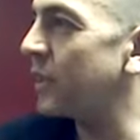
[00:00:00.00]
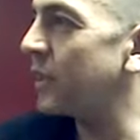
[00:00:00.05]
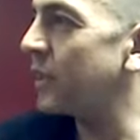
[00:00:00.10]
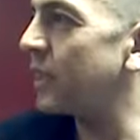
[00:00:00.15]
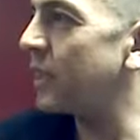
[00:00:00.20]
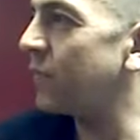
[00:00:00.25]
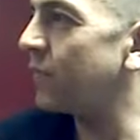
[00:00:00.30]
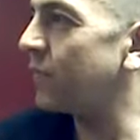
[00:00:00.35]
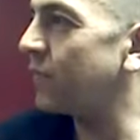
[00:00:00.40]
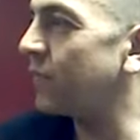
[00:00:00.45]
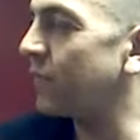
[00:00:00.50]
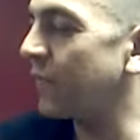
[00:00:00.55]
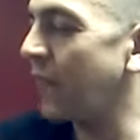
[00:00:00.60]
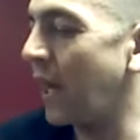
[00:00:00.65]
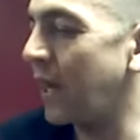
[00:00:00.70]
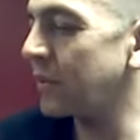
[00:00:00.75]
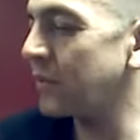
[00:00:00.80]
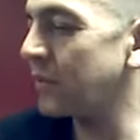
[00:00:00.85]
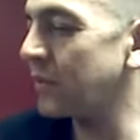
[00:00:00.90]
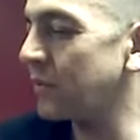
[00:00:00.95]
If
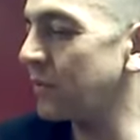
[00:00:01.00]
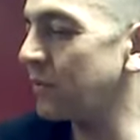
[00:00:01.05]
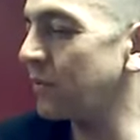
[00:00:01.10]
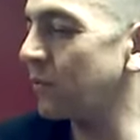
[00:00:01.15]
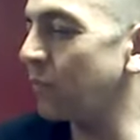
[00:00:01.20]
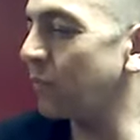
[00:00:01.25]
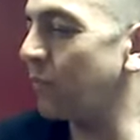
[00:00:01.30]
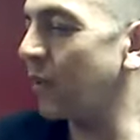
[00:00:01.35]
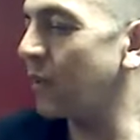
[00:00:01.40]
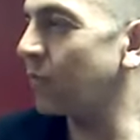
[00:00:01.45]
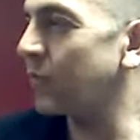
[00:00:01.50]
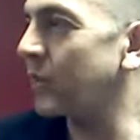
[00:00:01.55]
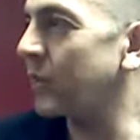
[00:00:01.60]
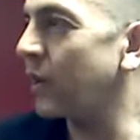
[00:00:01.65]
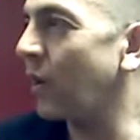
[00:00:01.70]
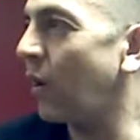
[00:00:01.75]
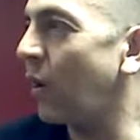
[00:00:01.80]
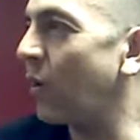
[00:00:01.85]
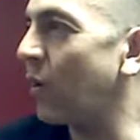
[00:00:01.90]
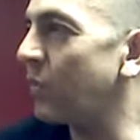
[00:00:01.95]
that's what we
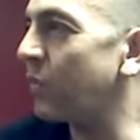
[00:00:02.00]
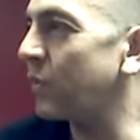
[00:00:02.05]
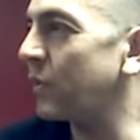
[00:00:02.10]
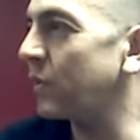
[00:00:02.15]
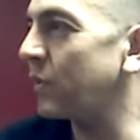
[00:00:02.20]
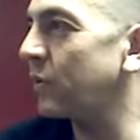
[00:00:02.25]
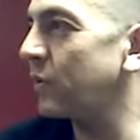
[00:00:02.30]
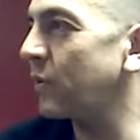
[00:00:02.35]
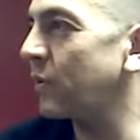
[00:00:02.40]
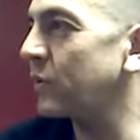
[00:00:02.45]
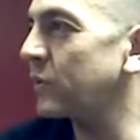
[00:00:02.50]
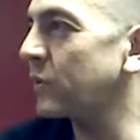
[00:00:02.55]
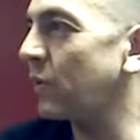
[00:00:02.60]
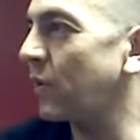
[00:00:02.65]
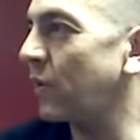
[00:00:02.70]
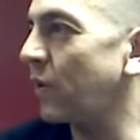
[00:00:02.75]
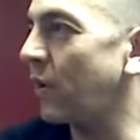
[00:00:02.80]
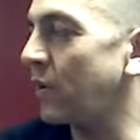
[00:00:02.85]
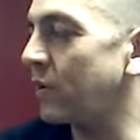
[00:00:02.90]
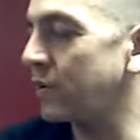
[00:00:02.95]
hope, and those
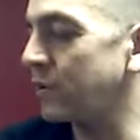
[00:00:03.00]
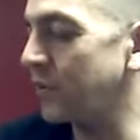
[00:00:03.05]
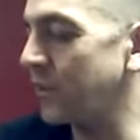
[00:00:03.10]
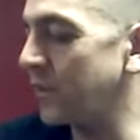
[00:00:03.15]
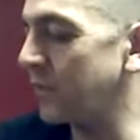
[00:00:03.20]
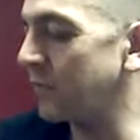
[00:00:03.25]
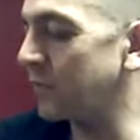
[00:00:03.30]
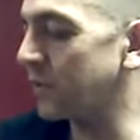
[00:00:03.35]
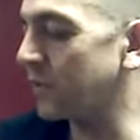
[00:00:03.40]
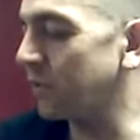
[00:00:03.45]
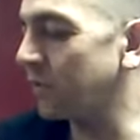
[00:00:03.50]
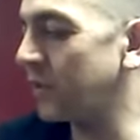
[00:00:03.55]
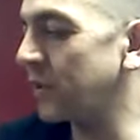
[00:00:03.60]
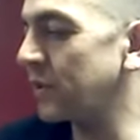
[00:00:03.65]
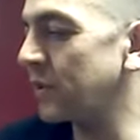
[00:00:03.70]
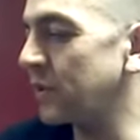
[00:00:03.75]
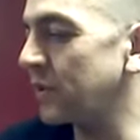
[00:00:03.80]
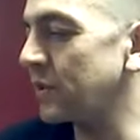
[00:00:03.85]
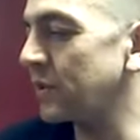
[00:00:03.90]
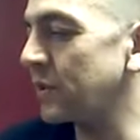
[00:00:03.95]
are our dreams and
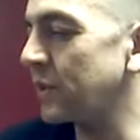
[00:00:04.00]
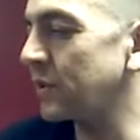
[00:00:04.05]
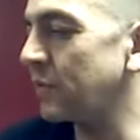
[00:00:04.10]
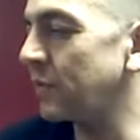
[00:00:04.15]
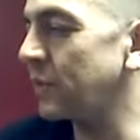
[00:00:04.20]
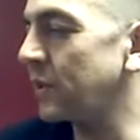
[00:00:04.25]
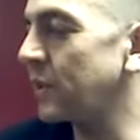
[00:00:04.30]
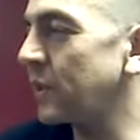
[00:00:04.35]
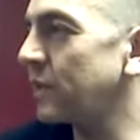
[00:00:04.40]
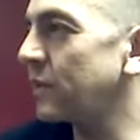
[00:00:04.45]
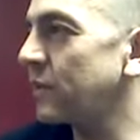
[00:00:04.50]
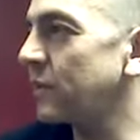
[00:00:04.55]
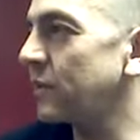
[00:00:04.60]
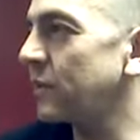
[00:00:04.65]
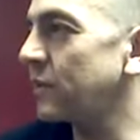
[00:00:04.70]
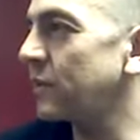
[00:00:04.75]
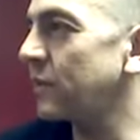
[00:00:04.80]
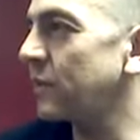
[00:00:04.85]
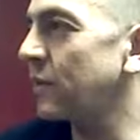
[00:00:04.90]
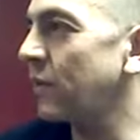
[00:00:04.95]
visions, then we need to,
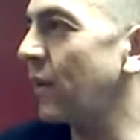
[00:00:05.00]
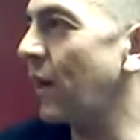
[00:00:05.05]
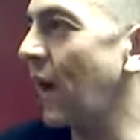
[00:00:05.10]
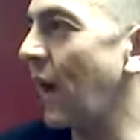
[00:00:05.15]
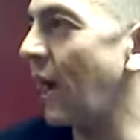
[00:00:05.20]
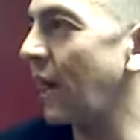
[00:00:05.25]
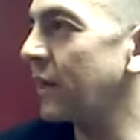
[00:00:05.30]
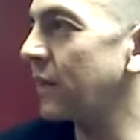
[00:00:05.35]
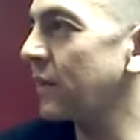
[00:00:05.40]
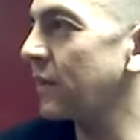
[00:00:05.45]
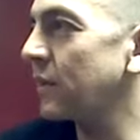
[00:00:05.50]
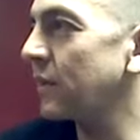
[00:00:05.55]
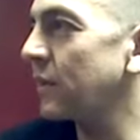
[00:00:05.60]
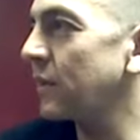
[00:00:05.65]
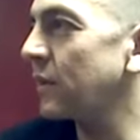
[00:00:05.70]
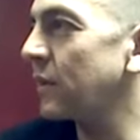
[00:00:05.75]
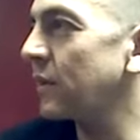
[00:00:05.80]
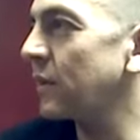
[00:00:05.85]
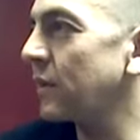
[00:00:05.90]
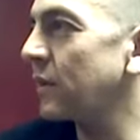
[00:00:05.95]
act
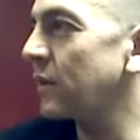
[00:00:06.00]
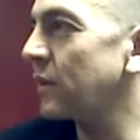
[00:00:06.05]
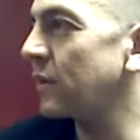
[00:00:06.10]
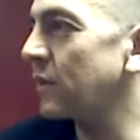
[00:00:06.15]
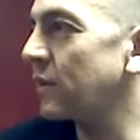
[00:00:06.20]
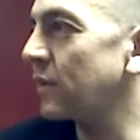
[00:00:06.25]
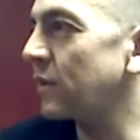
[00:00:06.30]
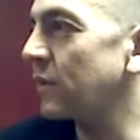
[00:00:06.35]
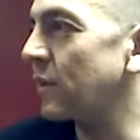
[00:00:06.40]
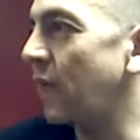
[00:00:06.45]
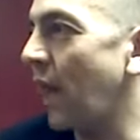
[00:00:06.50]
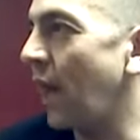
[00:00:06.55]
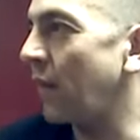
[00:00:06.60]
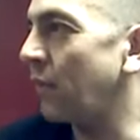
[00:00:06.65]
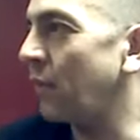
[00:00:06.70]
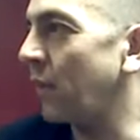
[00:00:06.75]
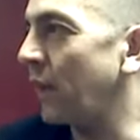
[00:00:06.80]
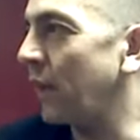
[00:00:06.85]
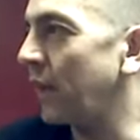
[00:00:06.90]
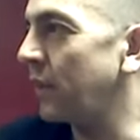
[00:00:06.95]
that
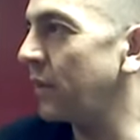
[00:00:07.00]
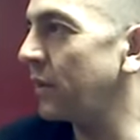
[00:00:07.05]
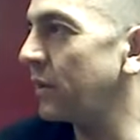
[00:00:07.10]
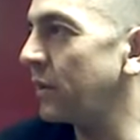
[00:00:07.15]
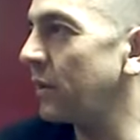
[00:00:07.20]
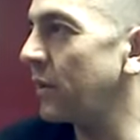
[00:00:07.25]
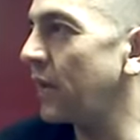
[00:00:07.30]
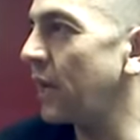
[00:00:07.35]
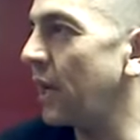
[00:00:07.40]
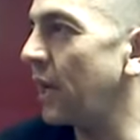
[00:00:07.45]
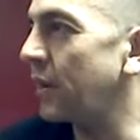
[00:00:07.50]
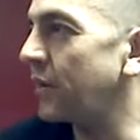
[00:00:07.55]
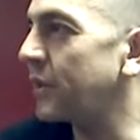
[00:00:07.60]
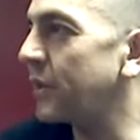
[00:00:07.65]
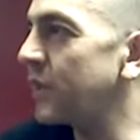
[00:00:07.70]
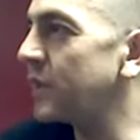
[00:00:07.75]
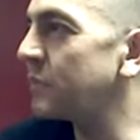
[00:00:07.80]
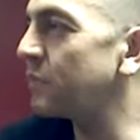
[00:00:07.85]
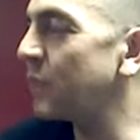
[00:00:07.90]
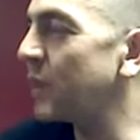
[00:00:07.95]
way, and
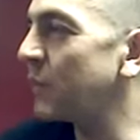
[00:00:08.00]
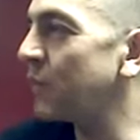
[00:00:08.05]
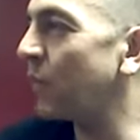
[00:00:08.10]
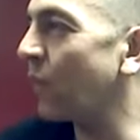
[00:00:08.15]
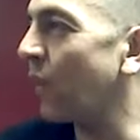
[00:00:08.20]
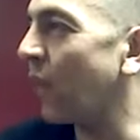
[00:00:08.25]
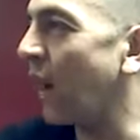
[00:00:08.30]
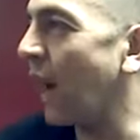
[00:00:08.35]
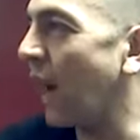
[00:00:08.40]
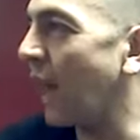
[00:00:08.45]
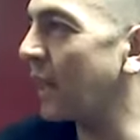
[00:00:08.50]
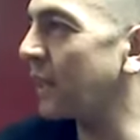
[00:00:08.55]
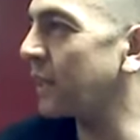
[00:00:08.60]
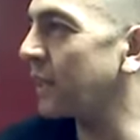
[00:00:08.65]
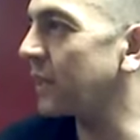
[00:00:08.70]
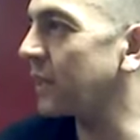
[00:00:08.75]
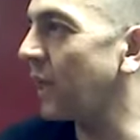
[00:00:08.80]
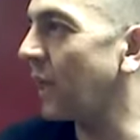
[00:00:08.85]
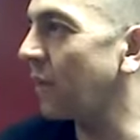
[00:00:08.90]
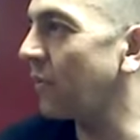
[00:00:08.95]
these people
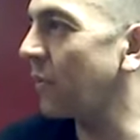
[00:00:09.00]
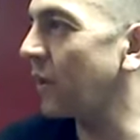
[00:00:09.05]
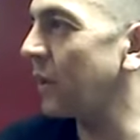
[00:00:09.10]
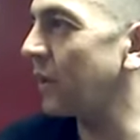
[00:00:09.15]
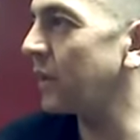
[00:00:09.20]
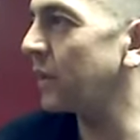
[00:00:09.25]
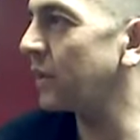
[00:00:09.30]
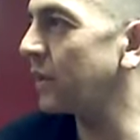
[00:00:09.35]
acted that way.